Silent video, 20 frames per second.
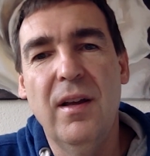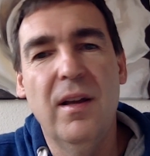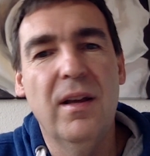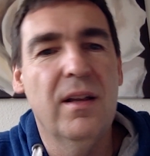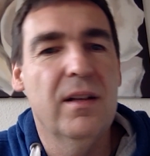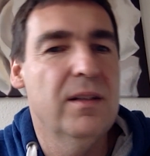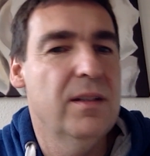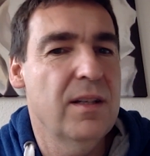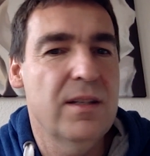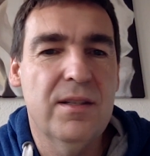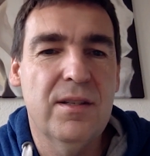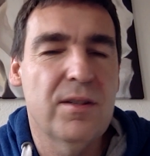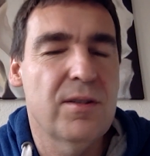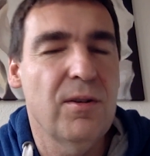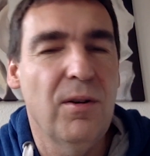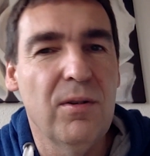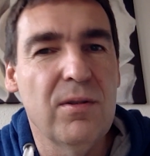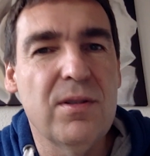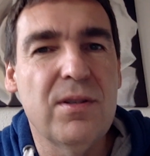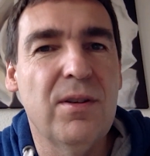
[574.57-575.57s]
this is
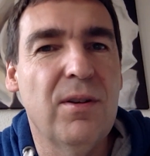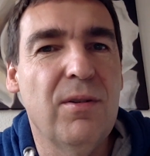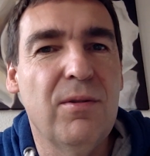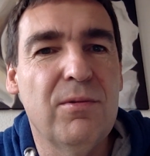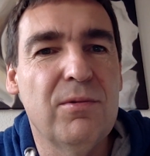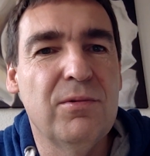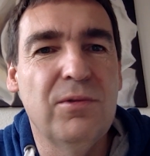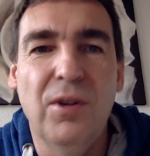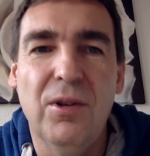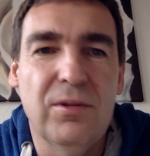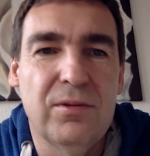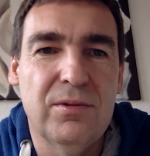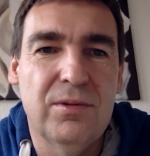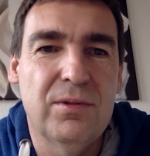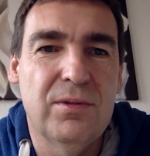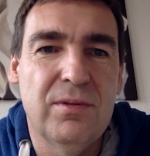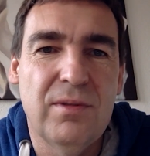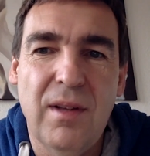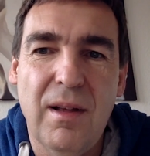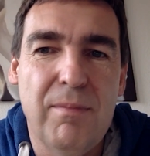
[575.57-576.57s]
also not
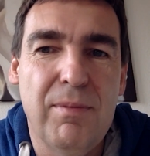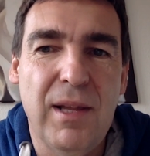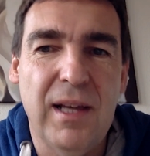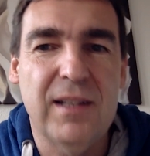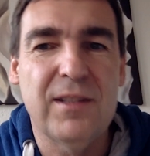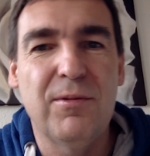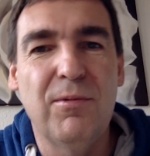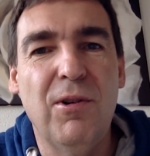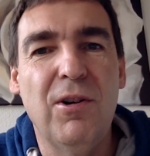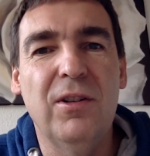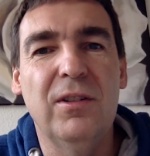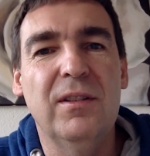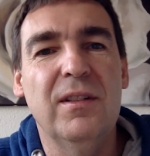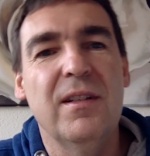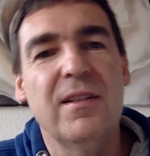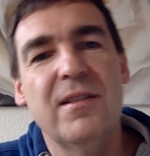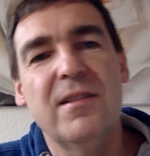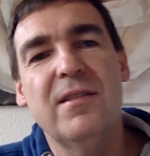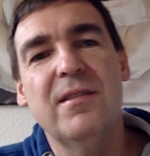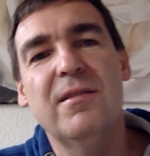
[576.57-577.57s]
a black swan.
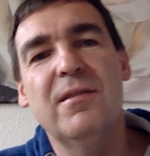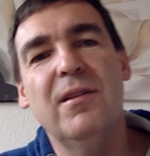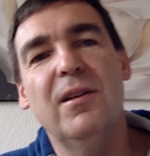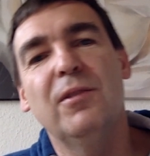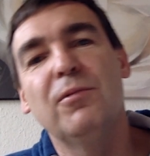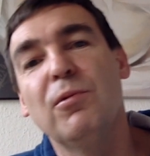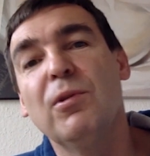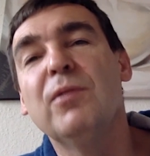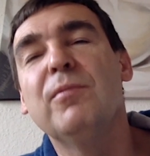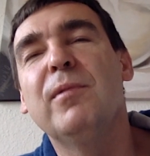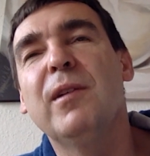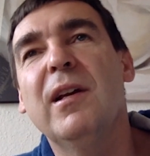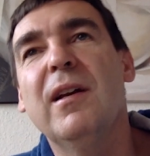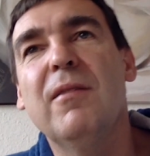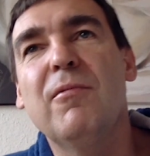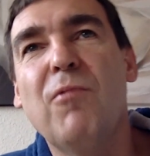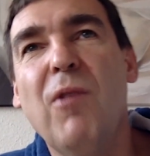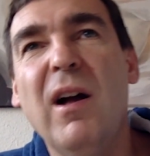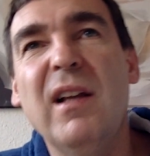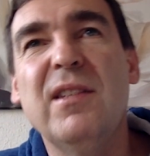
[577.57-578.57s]
It would be a
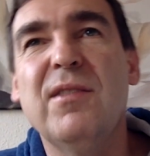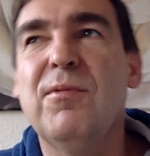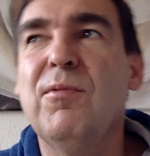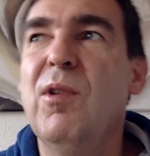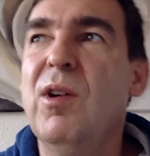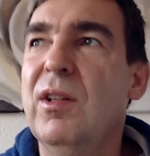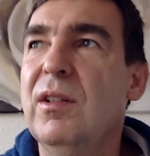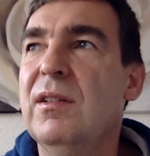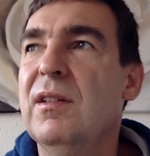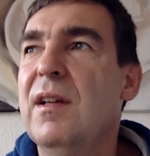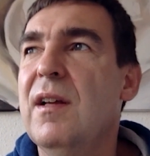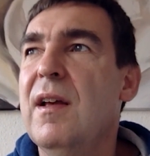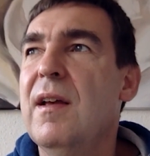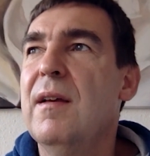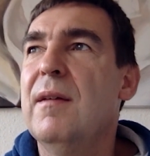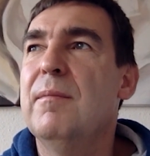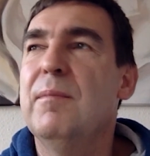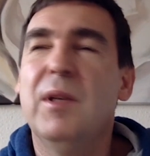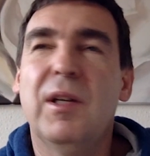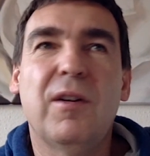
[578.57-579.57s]
white swan,
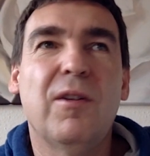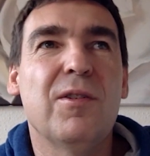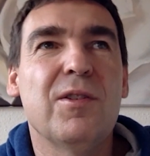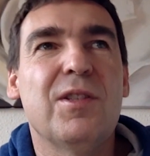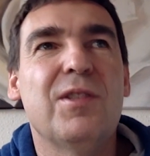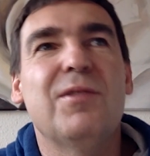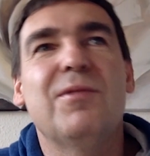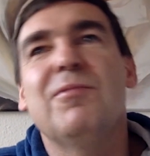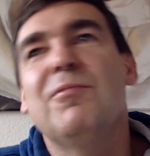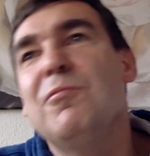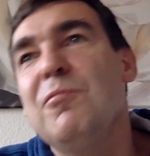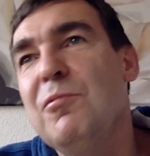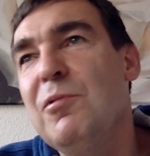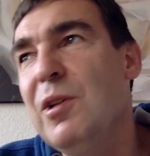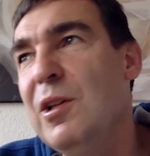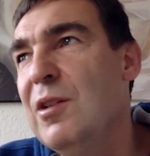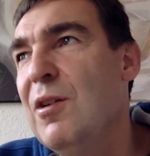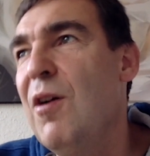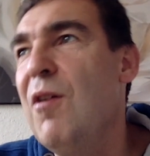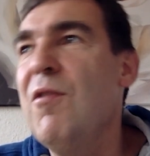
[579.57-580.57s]
because we
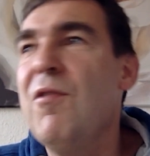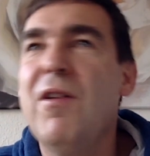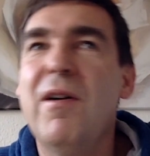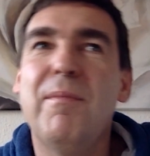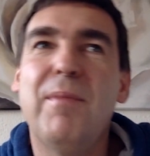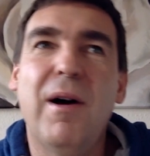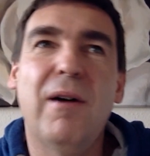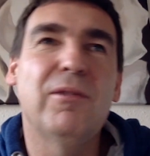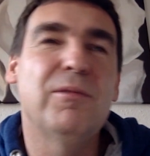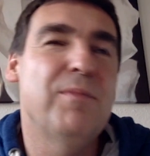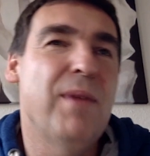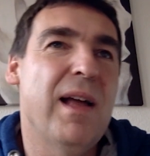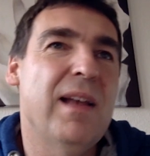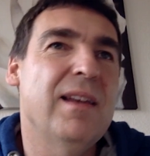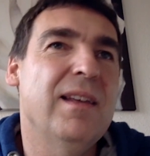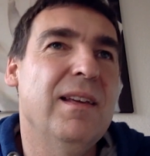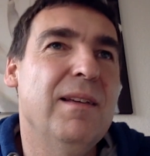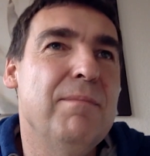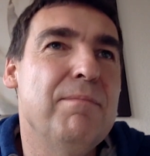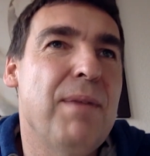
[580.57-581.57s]
know about
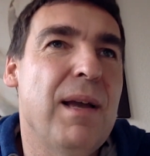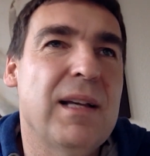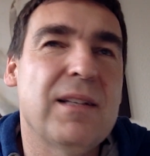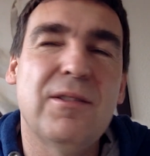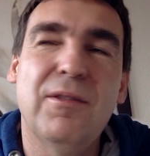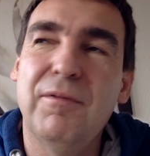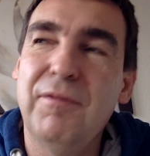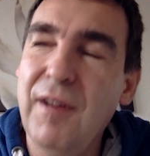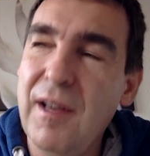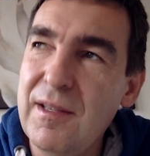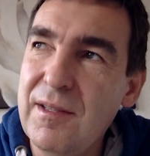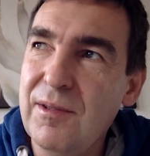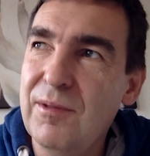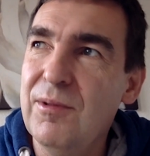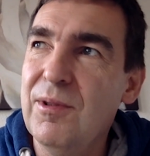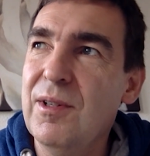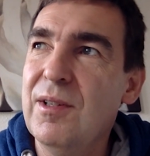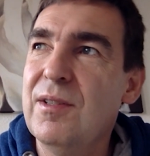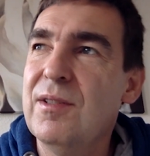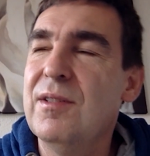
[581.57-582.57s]
many impacts of
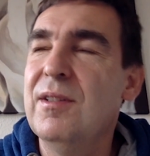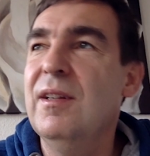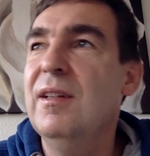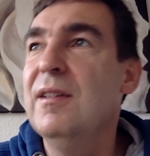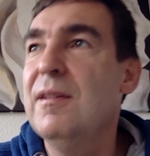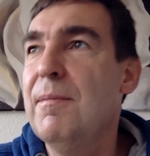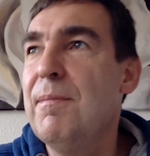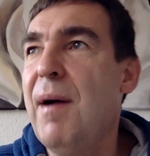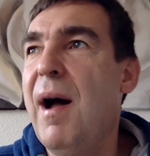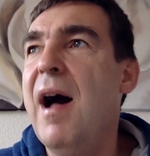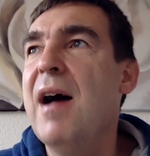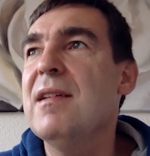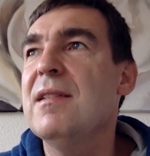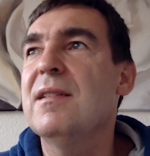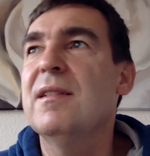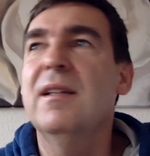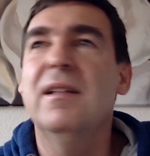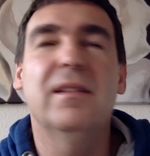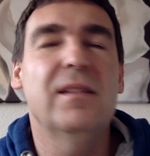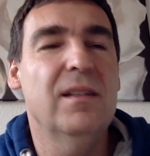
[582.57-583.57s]
asteroids in the
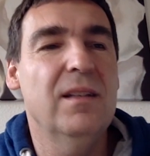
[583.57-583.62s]
past, and